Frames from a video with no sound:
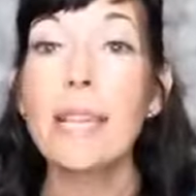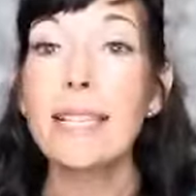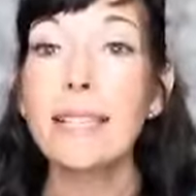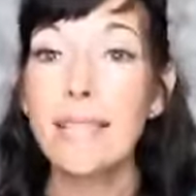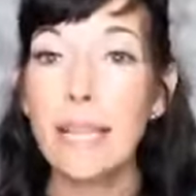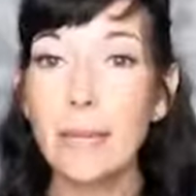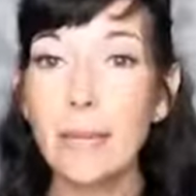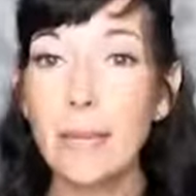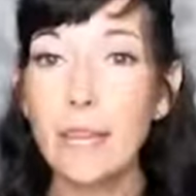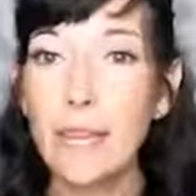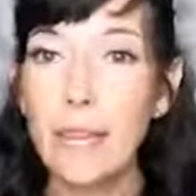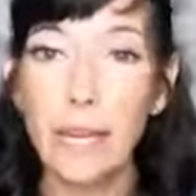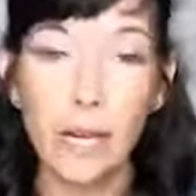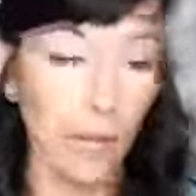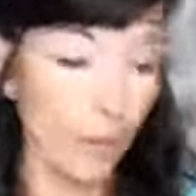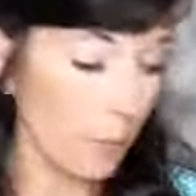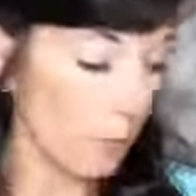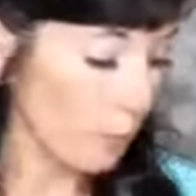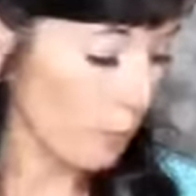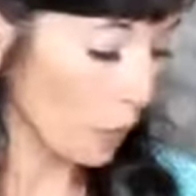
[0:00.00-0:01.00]
Same thing
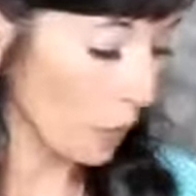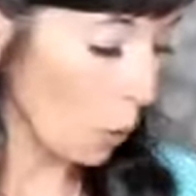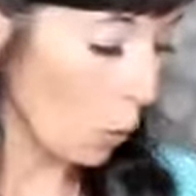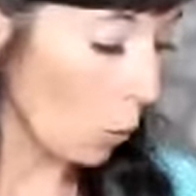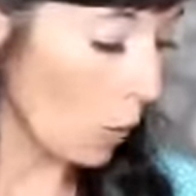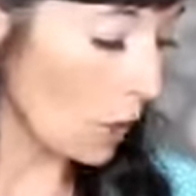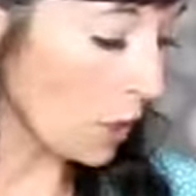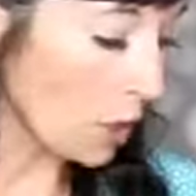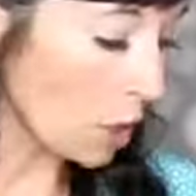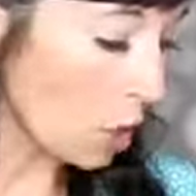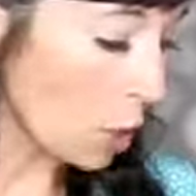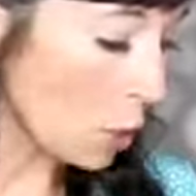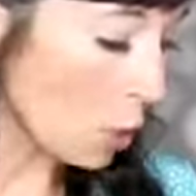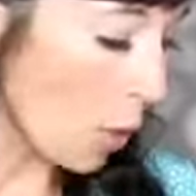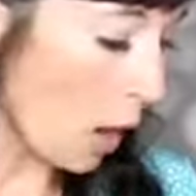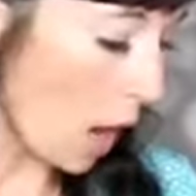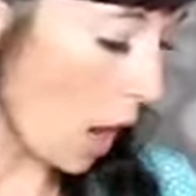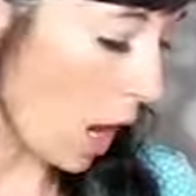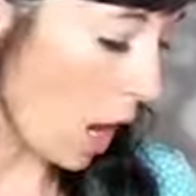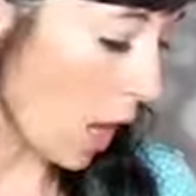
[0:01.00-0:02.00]
here. When
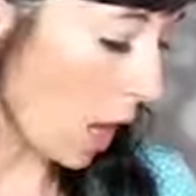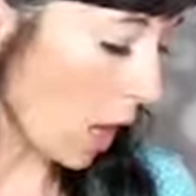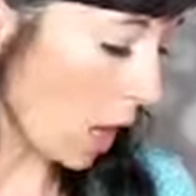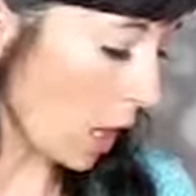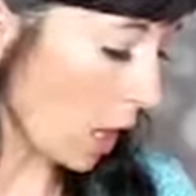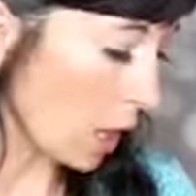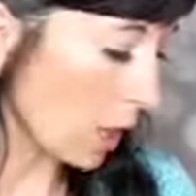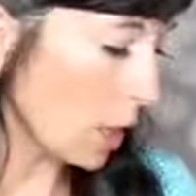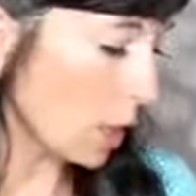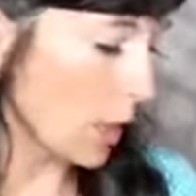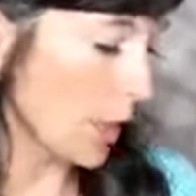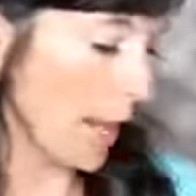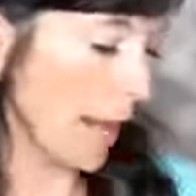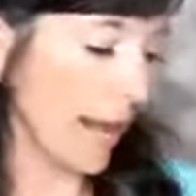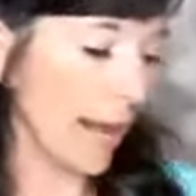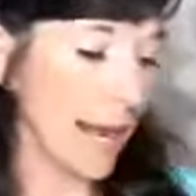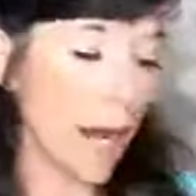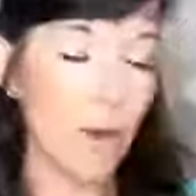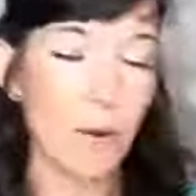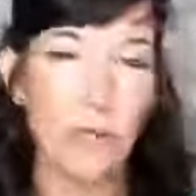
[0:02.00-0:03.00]
you are
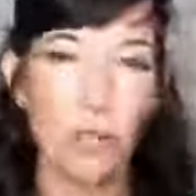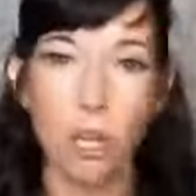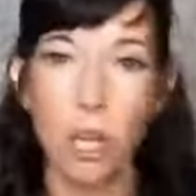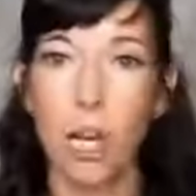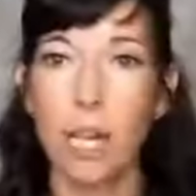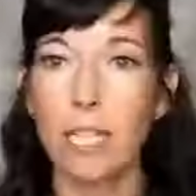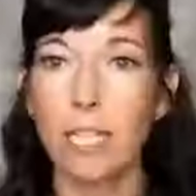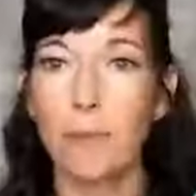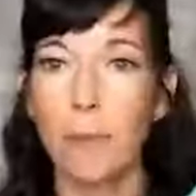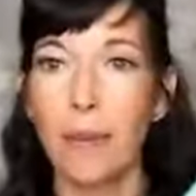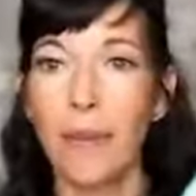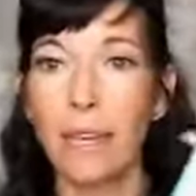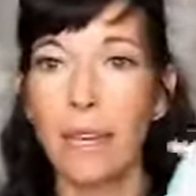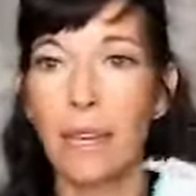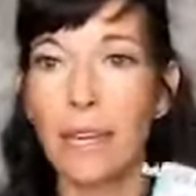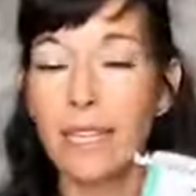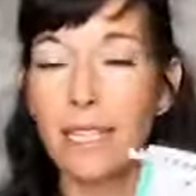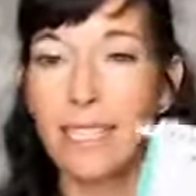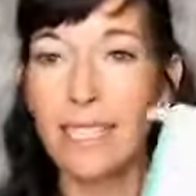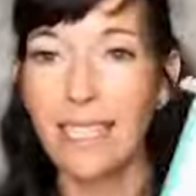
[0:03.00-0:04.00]
hanging out with your husband
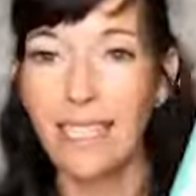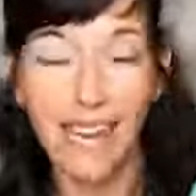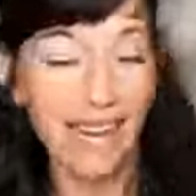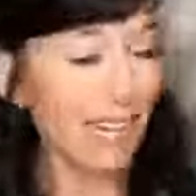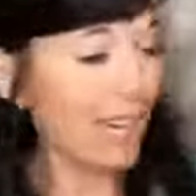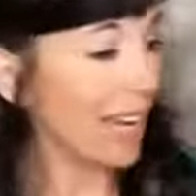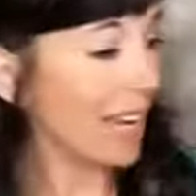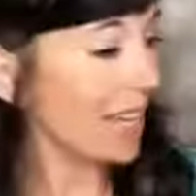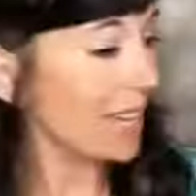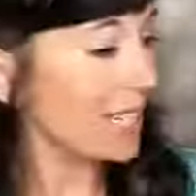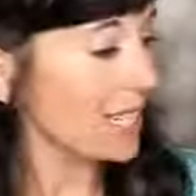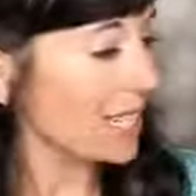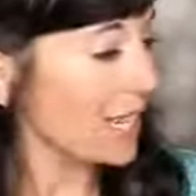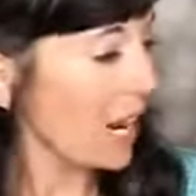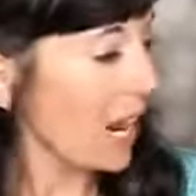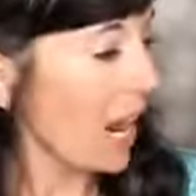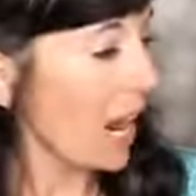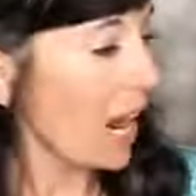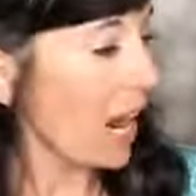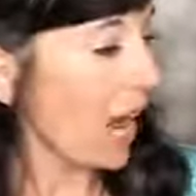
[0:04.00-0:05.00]
and it's date night,
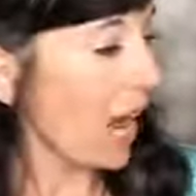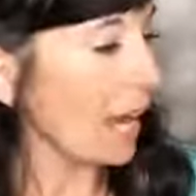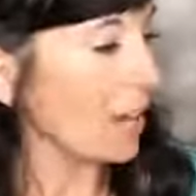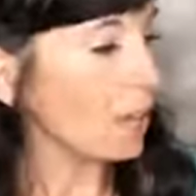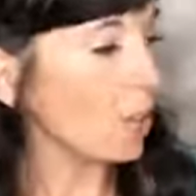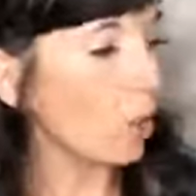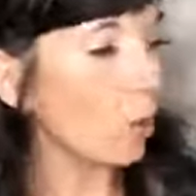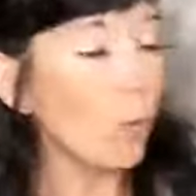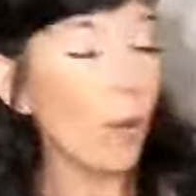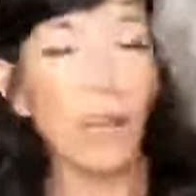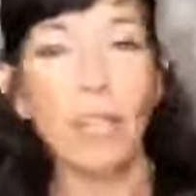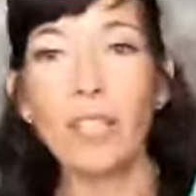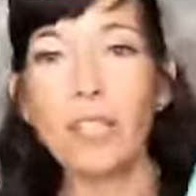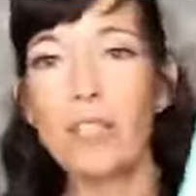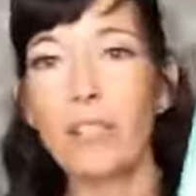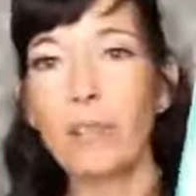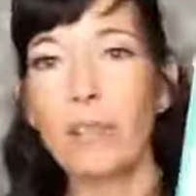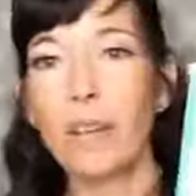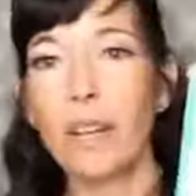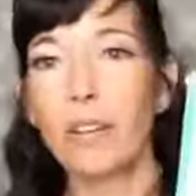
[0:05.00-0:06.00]
I don't want
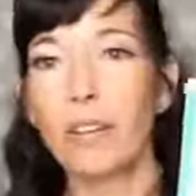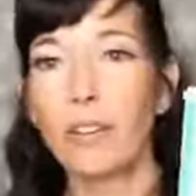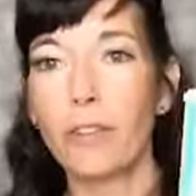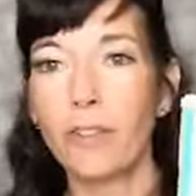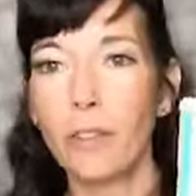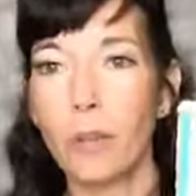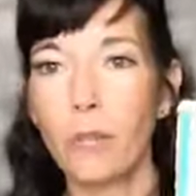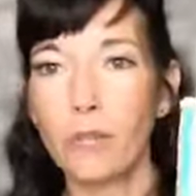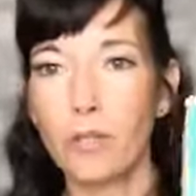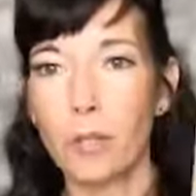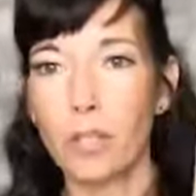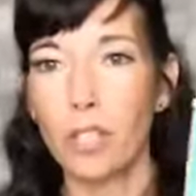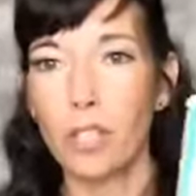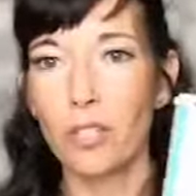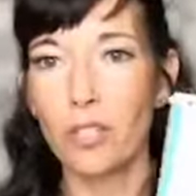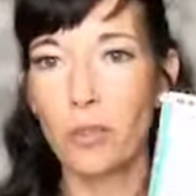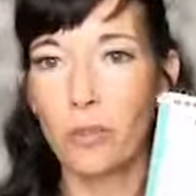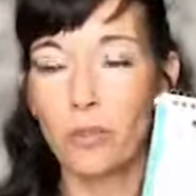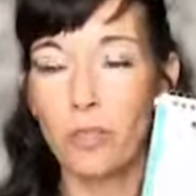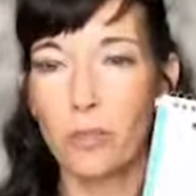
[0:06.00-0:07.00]
you to be on your phone doing
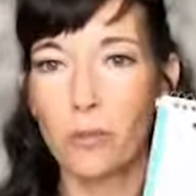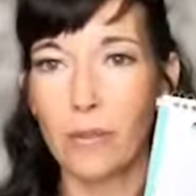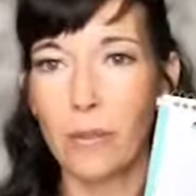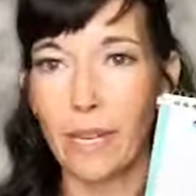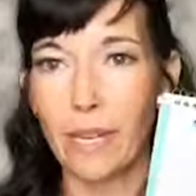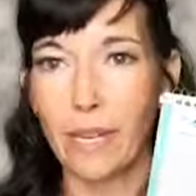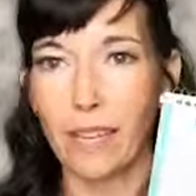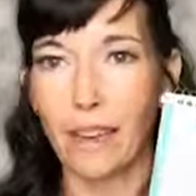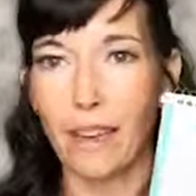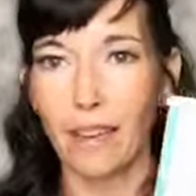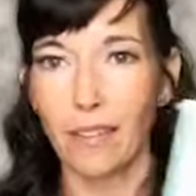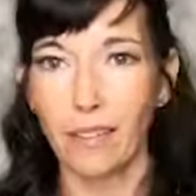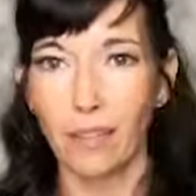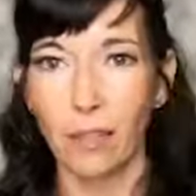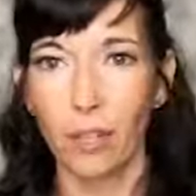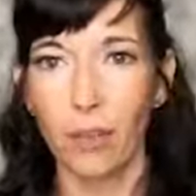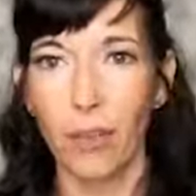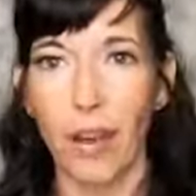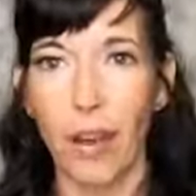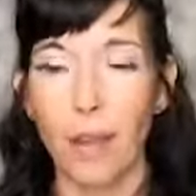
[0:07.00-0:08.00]
your social media,
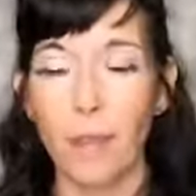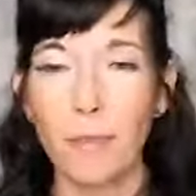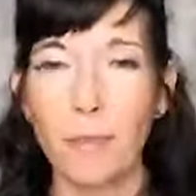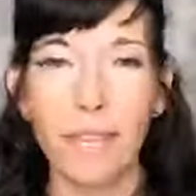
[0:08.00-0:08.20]
okay?